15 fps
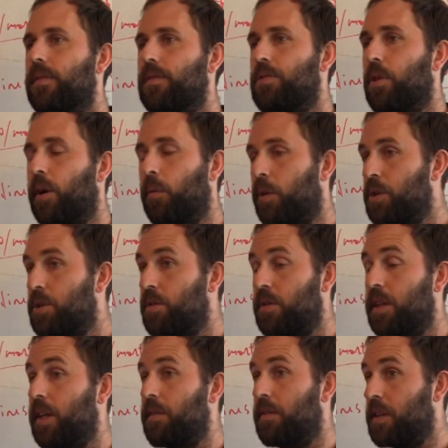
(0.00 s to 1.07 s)
So I want you,
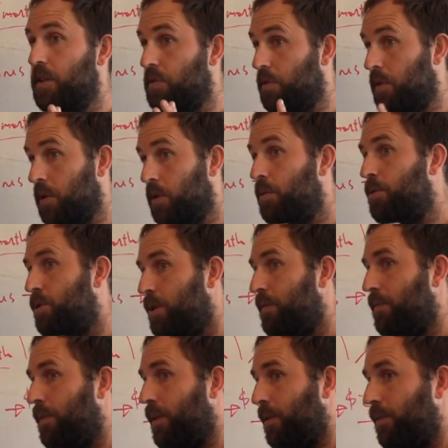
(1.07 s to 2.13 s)
it, this little
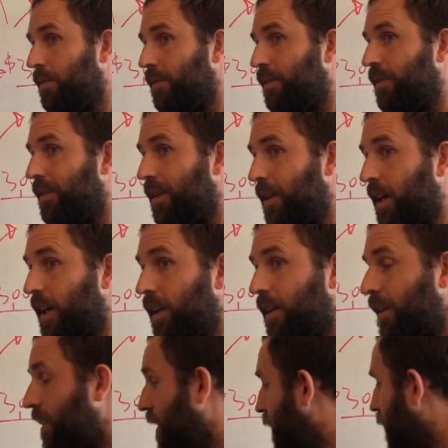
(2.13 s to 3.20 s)
shift though, all right?
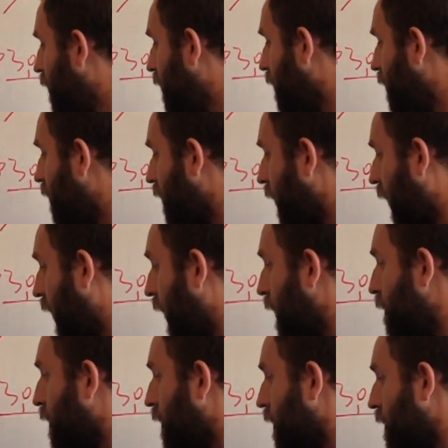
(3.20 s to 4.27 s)

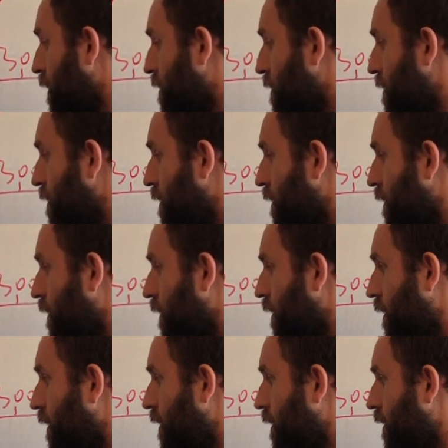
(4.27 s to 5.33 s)
Having this,
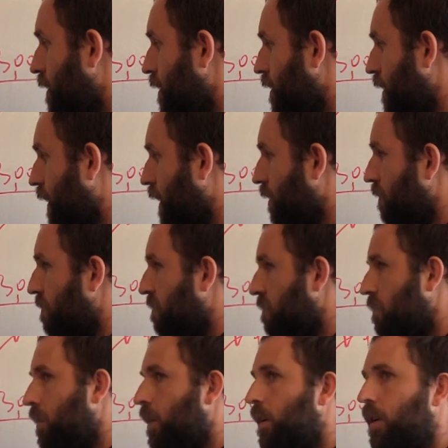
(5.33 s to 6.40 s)
all right?
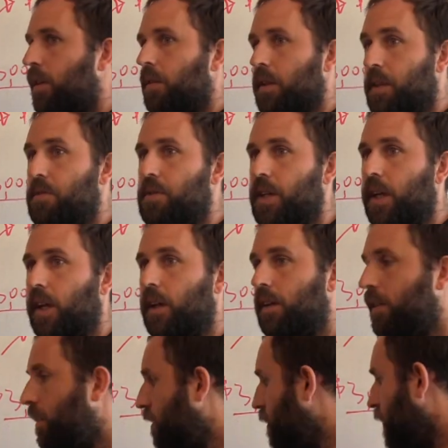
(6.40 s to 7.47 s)
Let's say
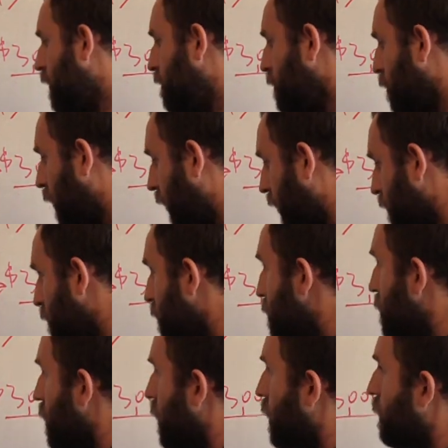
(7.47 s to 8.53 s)
if you have this
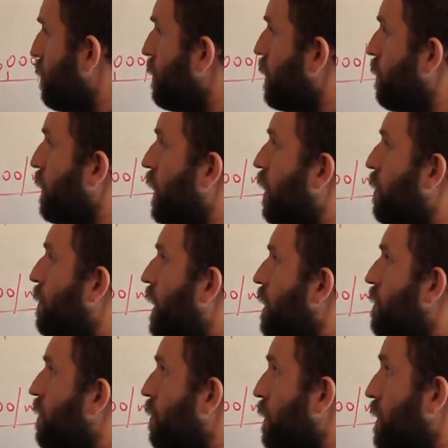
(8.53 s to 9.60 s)
set up and we go back
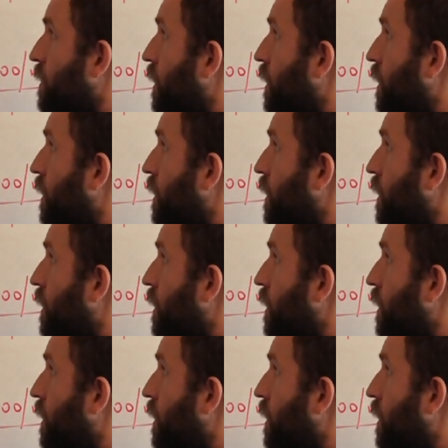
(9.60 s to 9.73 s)
to what we